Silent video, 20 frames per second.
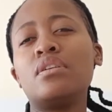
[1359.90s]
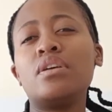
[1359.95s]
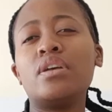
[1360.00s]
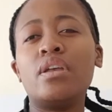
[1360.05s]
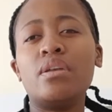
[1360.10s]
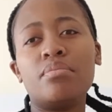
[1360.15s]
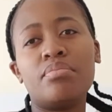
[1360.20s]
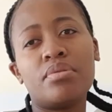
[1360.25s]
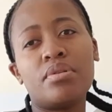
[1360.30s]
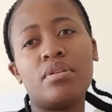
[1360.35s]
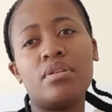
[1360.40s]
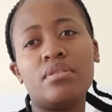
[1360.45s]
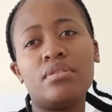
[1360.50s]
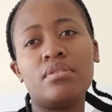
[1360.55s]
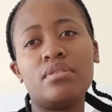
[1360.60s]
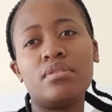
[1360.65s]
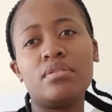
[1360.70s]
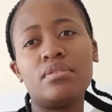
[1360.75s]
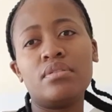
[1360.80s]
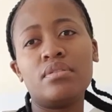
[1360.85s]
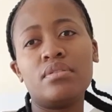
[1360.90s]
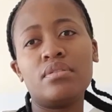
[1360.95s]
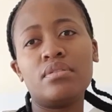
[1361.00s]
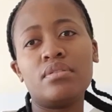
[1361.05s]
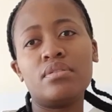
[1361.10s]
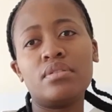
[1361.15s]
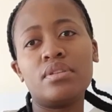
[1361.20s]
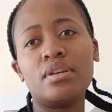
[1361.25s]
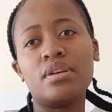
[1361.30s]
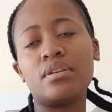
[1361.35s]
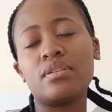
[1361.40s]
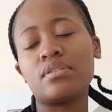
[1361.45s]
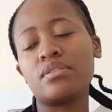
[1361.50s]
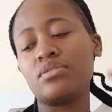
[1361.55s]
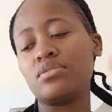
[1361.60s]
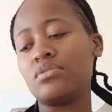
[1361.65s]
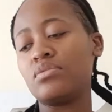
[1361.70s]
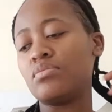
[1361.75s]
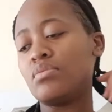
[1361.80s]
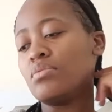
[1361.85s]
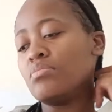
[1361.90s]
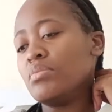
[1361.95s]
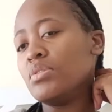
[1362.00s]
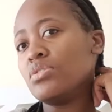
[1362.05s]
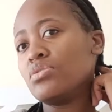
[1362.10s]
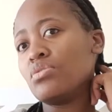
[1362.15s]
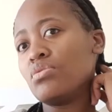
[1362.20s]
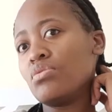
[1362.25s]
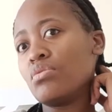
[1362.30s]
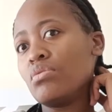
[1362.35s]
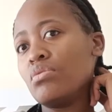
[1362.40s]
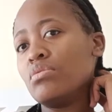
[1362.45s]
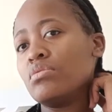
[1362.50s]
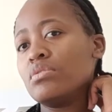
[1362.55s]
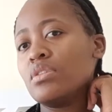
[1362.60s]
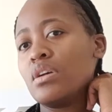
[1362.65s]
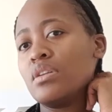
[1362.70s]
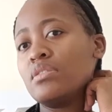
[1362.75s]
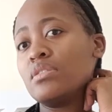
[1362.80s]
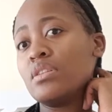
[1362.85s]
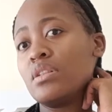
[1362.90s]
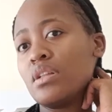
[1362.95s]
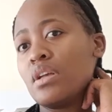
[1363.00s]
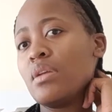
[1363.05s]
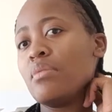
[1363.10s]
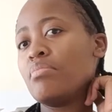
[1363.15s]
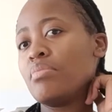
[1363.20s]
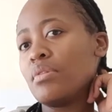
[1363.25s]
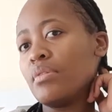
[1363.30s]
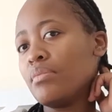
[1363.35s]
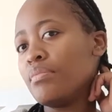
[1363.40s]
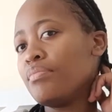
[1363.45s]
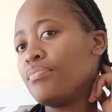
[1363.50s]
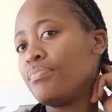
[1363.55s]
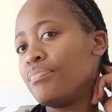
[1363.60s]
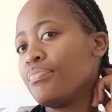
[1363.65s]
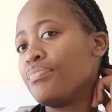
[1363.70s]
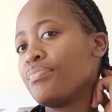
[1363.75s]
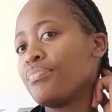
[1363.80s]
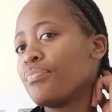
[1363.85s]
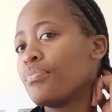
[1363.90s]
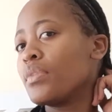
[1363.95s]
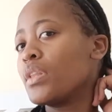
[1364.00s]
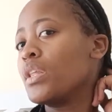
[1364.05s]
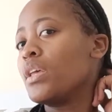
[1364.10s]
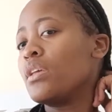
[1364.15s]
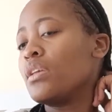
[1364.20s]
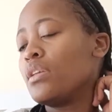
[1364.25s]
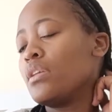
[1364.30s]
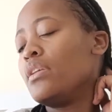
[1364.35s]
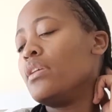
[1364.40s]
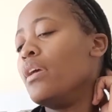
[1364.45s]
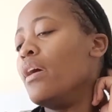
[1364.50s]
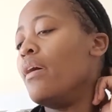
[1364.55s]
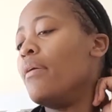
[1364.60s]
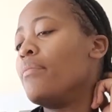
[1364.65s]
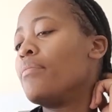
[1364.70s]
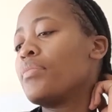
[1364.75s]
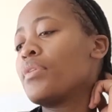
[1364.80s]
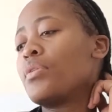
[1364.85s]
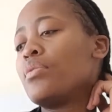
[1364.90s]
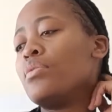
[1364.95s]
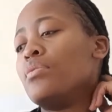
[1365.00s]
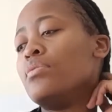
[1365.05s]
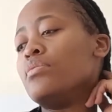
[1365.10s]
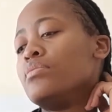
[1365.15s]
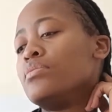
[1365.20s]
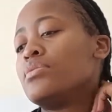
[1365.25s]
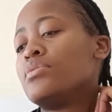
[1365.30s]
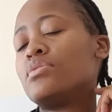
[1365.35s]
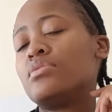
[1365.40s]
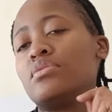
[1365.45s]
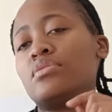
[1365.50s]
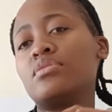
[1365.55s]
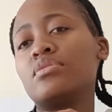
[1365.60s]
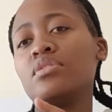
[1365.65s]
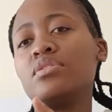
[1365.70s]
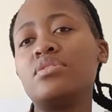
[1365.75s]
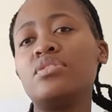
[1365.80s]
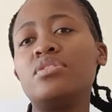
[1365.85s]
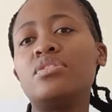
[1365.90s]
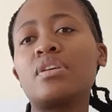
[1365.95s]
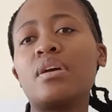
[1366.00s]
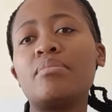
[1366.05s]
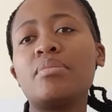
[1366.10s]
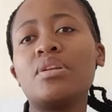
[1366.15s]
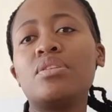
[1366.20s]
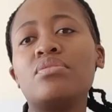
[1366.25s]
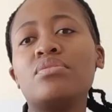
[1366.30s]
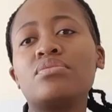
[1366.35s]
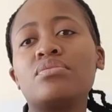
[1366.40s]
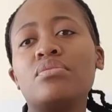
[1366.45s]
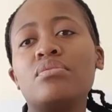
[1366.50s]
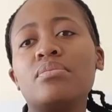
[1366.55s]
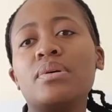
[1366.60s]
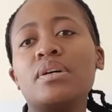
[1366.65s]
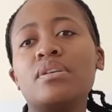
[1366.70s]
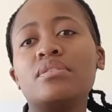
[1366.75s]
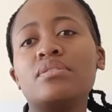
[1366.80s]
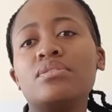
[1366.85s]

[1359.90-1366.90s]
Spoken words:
April. Yeah, because it won't be so cold until April. Yeah, cool. So, because she's coming in October.